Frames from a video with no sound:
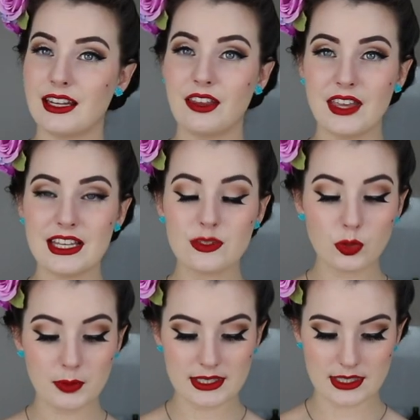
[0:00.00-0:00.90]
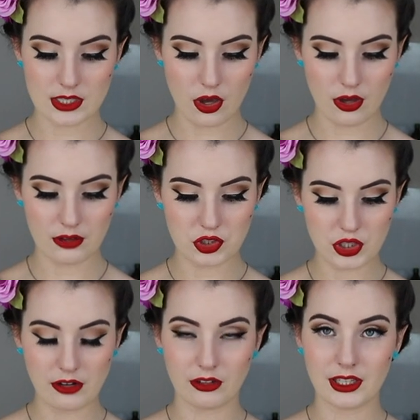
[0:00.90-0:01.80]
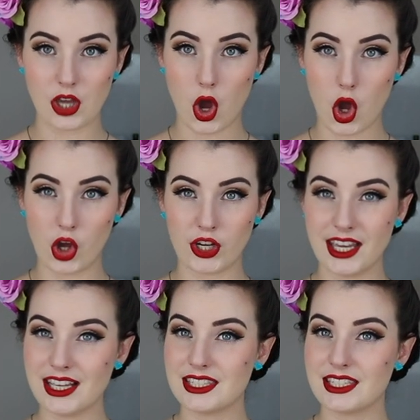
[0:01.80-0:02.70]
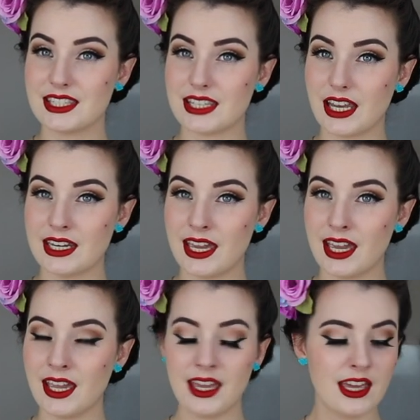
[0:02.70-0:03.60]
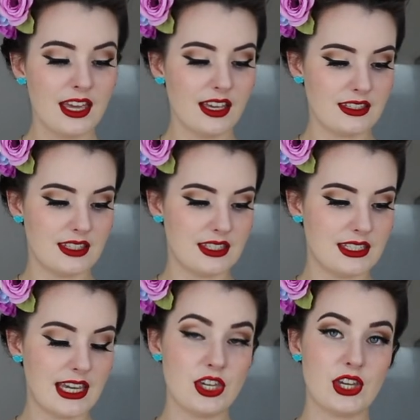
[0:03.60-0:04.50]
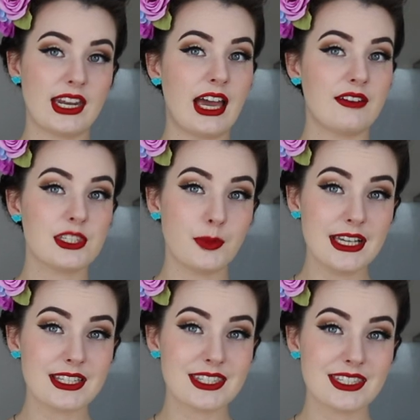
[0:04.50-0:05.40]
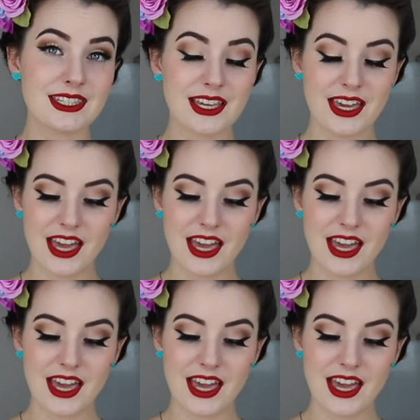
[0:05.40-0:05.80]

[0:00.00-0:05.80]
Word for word: now these would be served generally on Easter Sunday because it's a day you can have sweets